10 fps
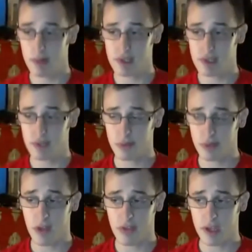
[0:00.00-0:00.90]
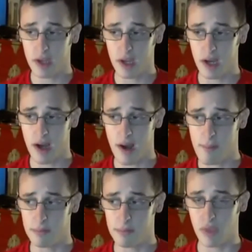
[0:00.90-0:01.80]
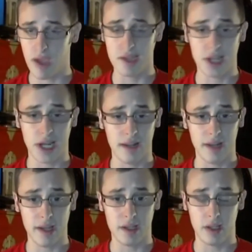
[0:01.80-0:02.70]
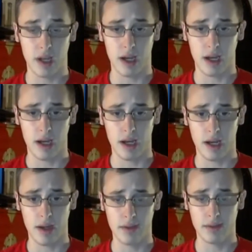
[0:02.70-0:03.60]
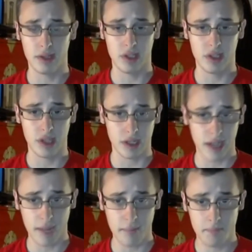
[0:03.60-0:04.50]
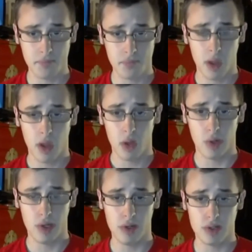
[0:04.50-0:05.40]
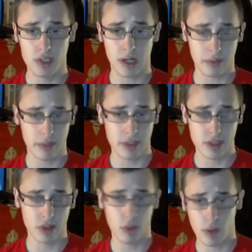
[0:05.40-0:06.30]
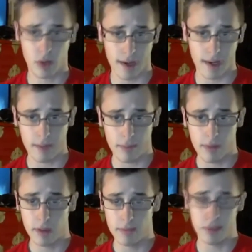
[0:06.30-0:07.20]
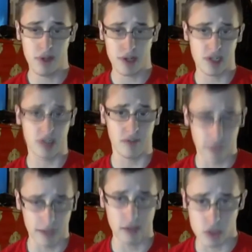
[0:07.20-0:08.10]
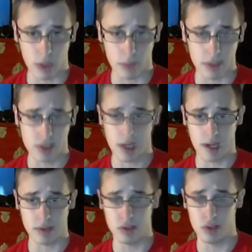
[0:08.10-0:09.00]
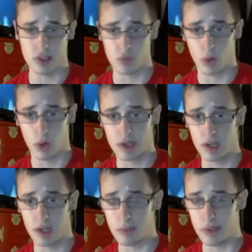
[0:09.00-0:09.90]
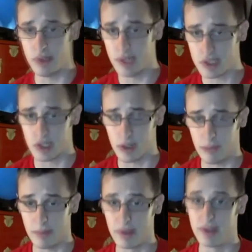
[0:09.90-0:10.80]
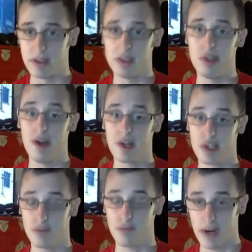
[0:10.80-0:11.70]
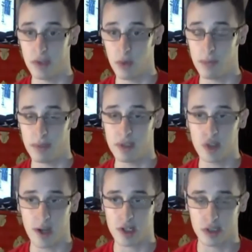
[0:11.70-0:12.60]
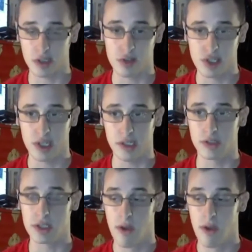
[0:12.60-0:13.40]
much start off with nothing, and it's kind of like gun game, where you start off with a pistol and you work your way up, but you actually have to find those weapons, not you just work it up and you get to that weapon. You actually have to find the weapons to actually get those kills.